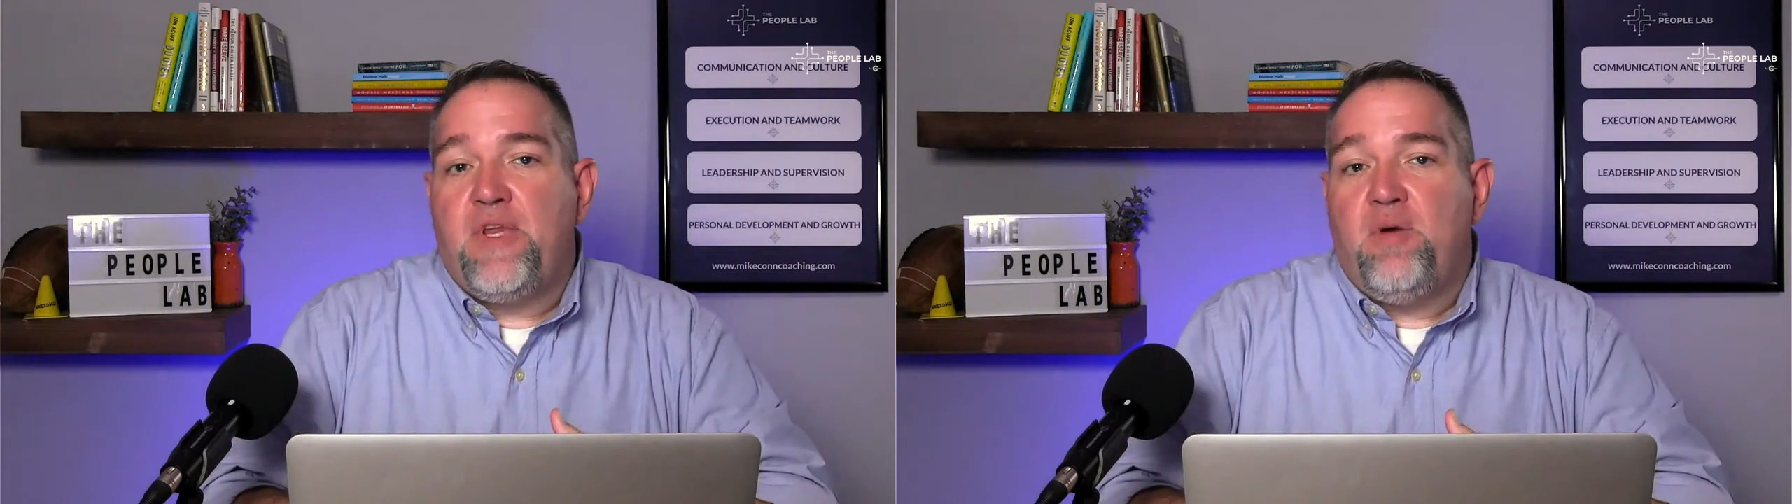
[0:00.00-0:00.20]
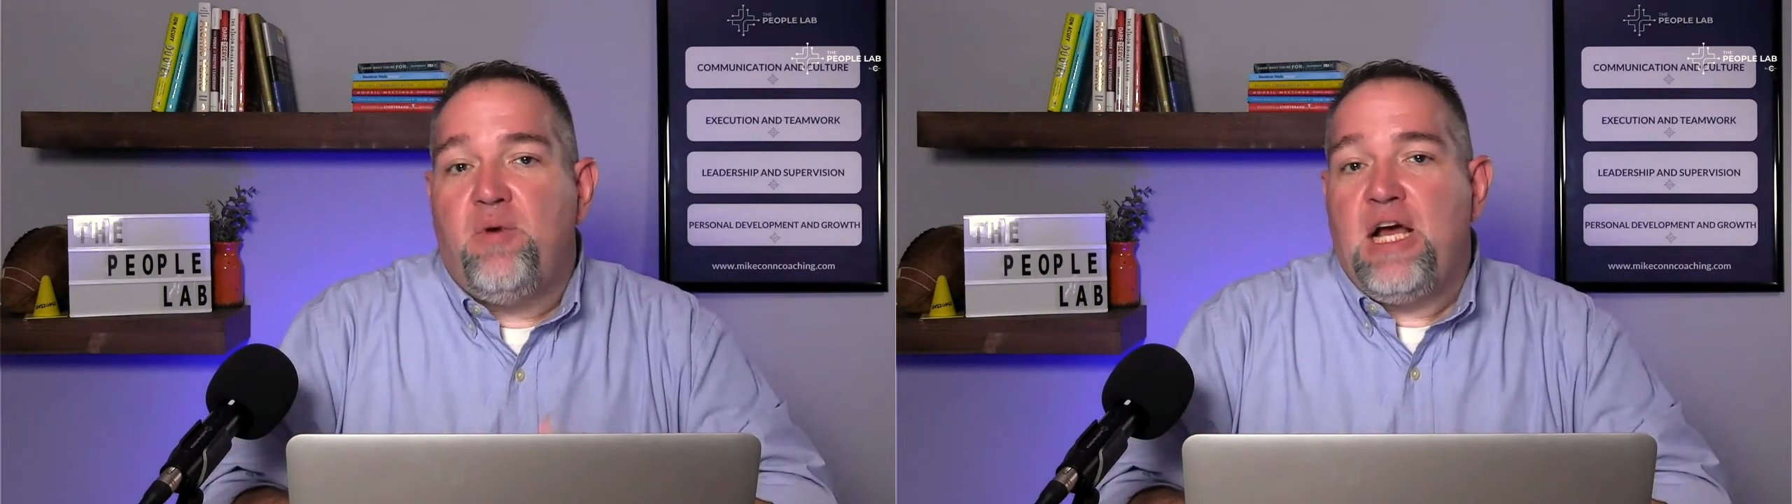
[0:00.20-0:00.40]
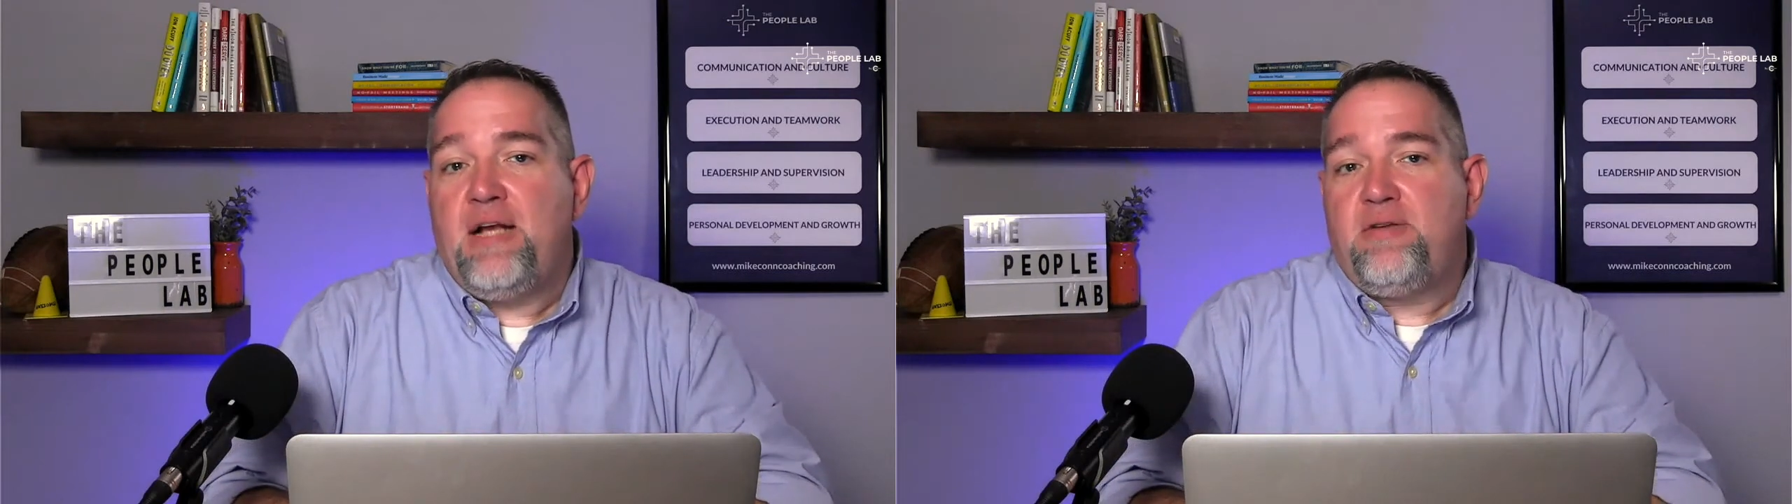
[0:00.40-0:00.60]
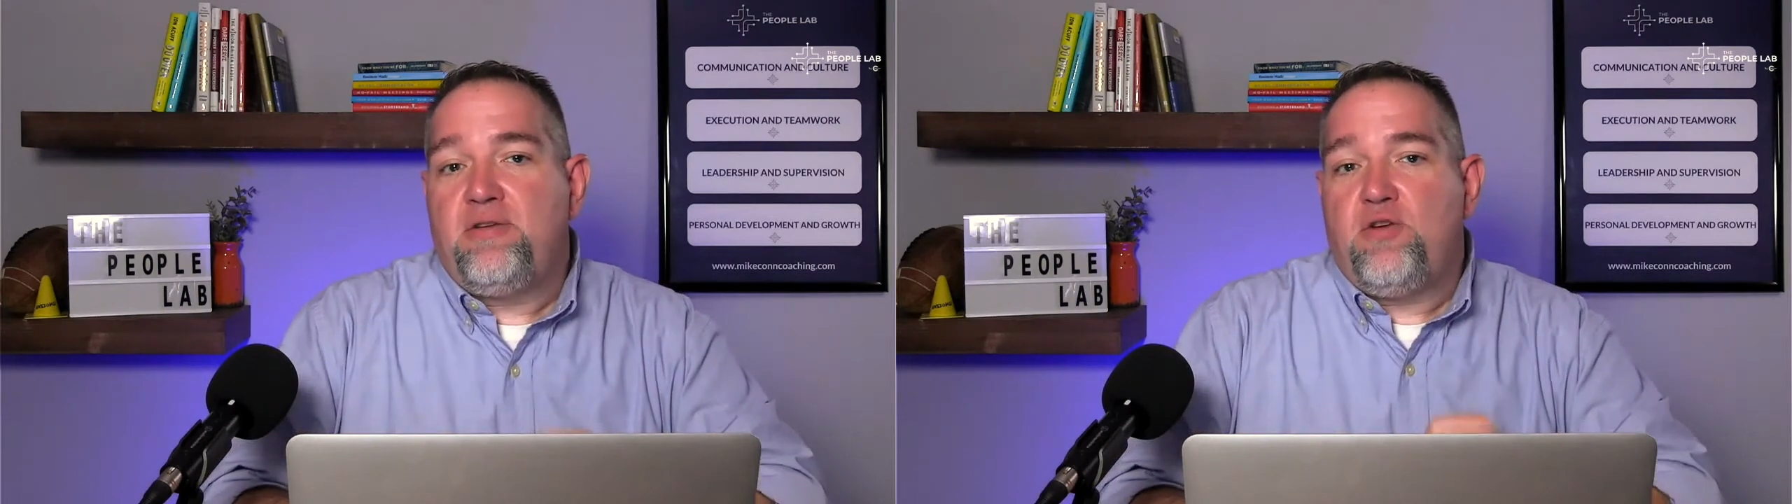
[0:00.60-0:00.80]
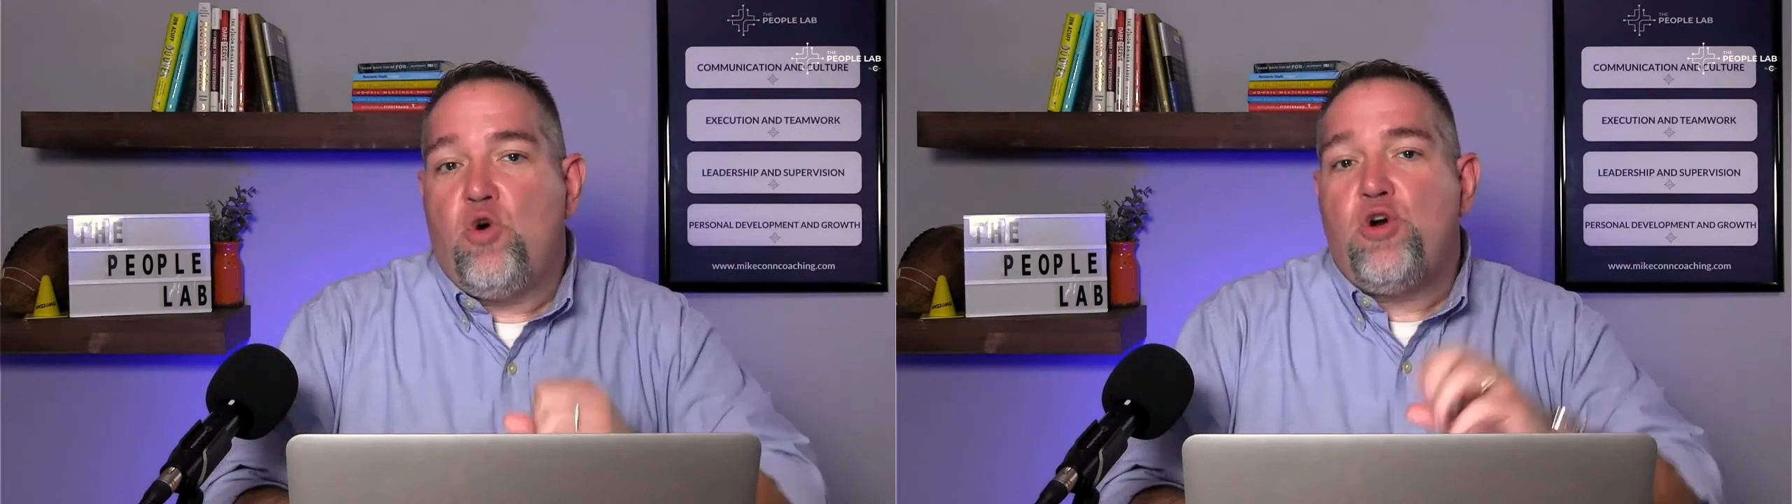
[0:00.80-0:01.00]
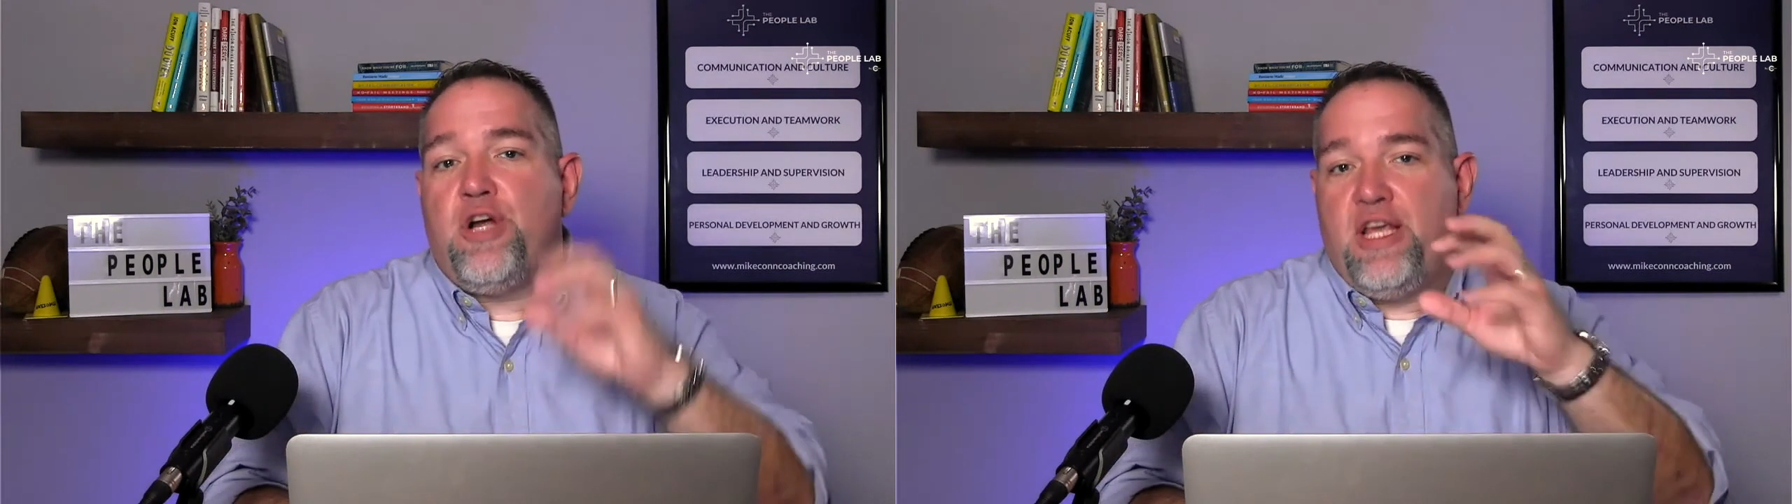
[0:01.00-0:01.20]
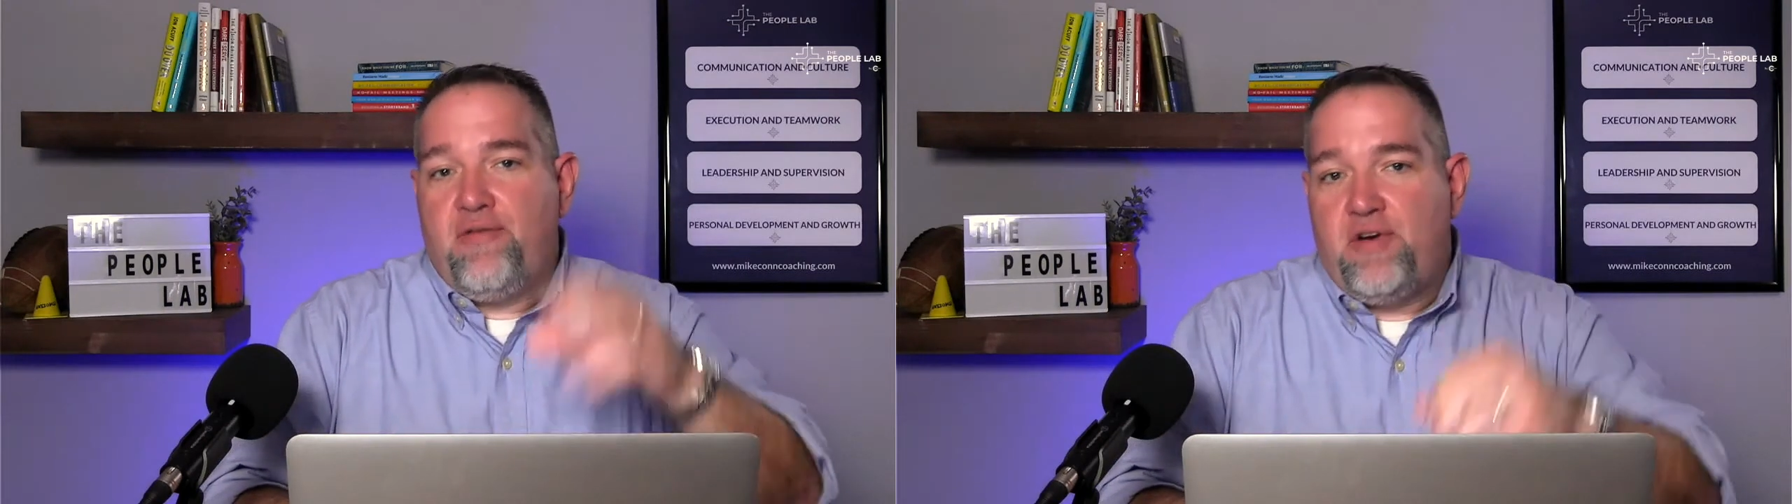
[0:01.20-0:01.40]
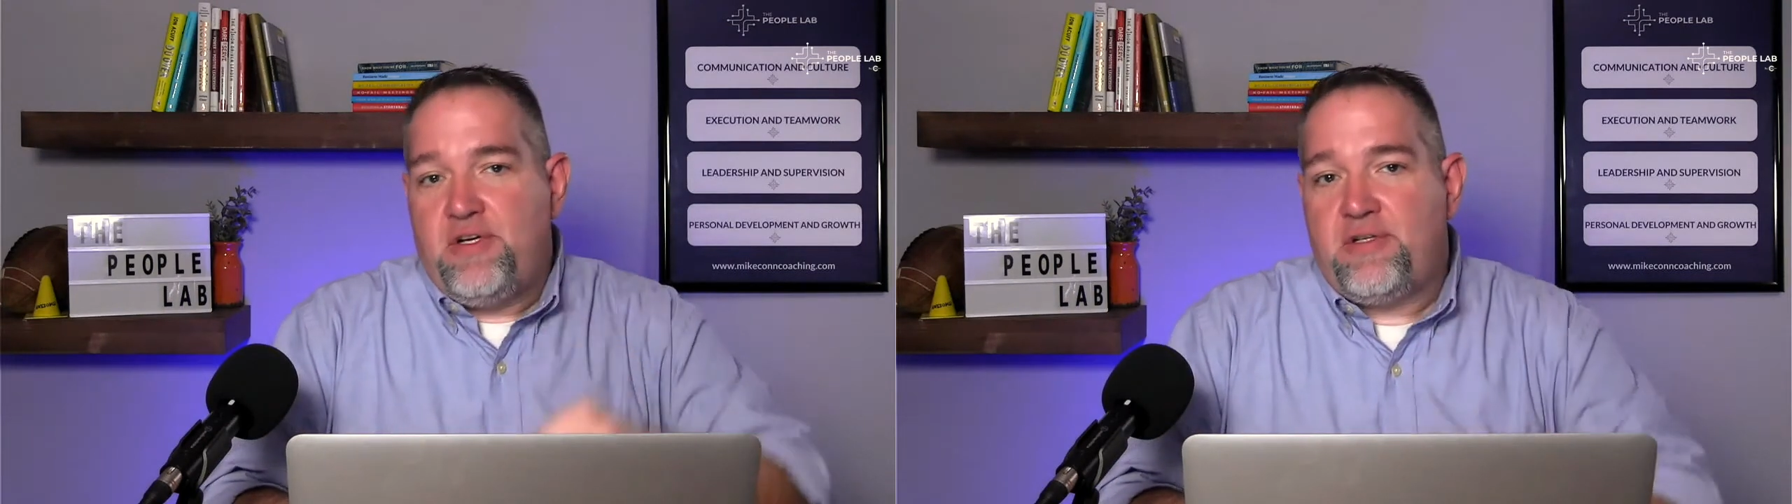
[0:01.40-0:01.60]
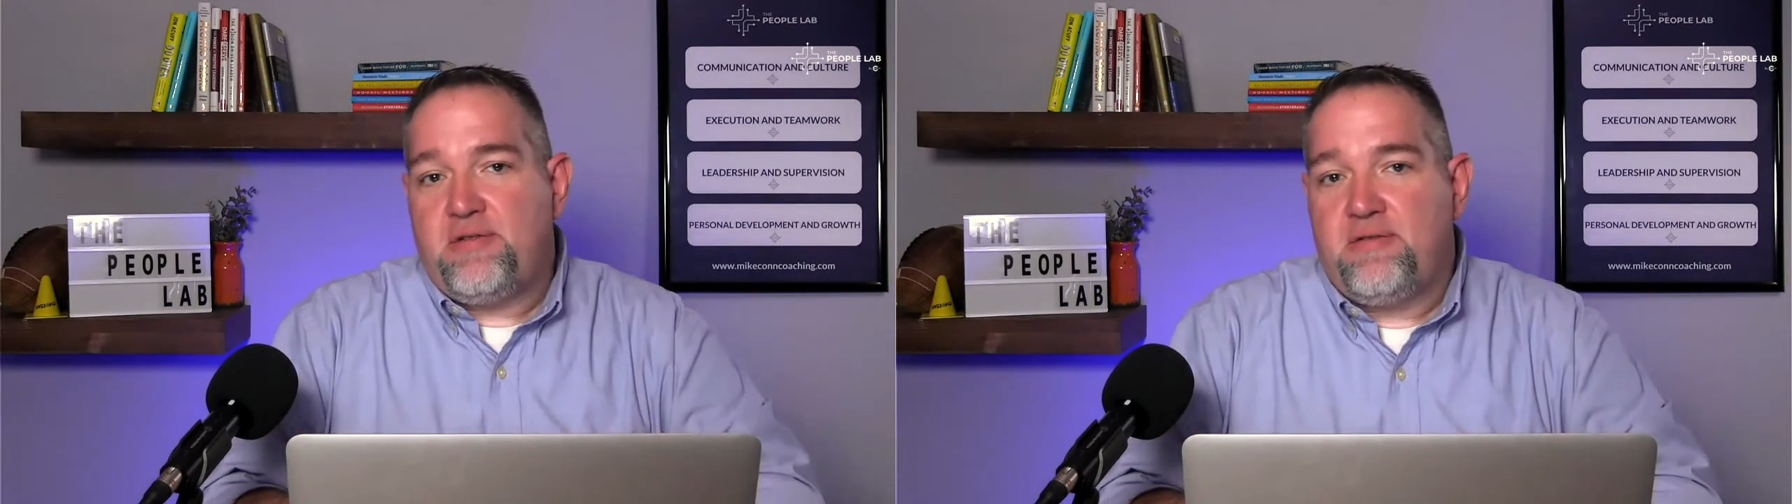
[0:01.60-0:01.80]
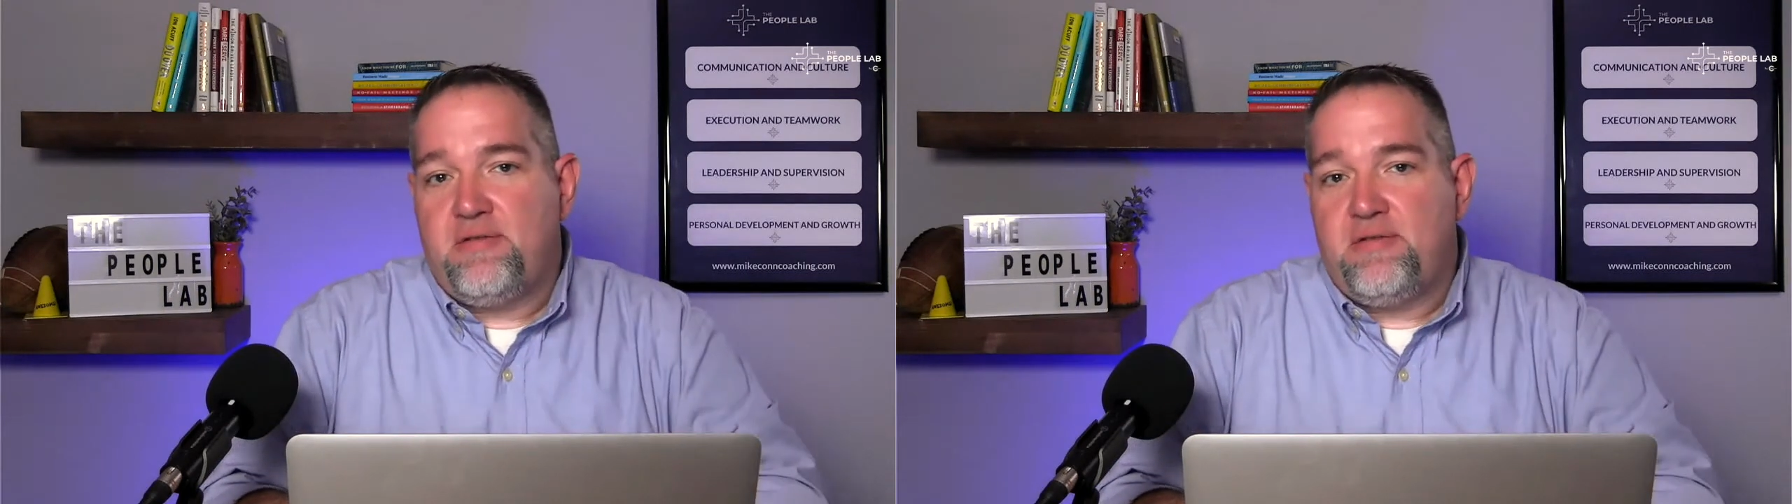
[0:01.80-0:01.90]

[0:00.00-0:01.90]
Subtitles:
We're not order givers.